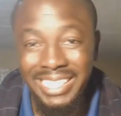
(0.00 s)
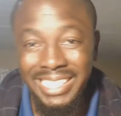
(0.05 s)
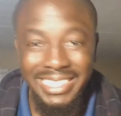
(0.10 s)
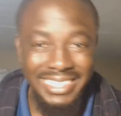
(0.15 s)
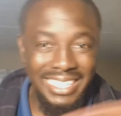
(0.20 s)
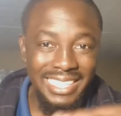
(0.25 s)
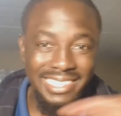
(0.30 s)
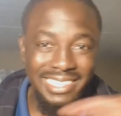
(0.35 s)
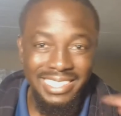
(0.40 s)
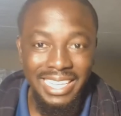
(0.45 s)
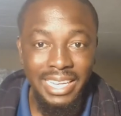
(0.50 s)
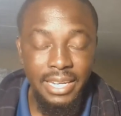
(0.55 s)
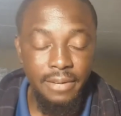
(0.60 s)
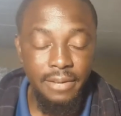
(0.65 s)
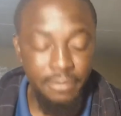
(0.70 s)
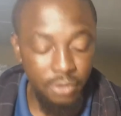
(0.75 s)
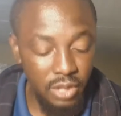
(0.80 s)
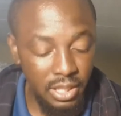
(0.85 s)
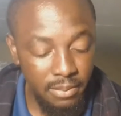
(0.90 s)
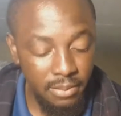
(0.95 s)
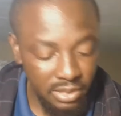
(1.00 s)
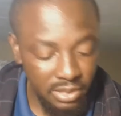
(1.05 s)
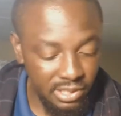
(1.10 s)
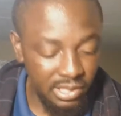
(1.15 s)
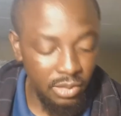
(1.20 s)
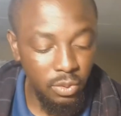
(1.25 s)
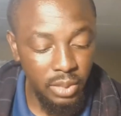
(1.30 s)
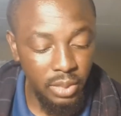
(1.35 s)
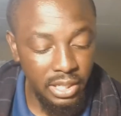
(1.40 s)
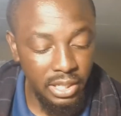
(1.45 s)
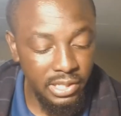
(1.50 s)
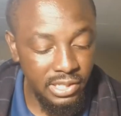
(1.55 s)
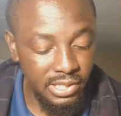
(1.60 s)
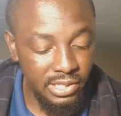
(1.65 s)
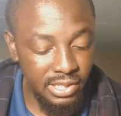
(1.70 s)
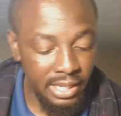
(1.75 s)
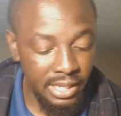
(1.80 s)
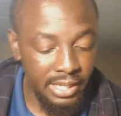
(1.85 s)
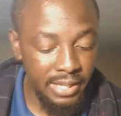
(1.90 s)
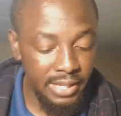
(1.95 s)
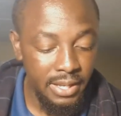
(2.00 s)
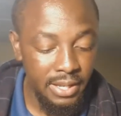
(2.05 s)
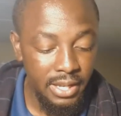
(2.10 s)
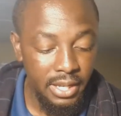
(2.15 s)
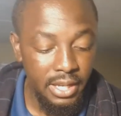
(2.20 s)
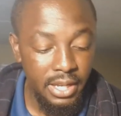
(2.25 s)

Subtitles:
set standard for them. It's 2 kgs daily.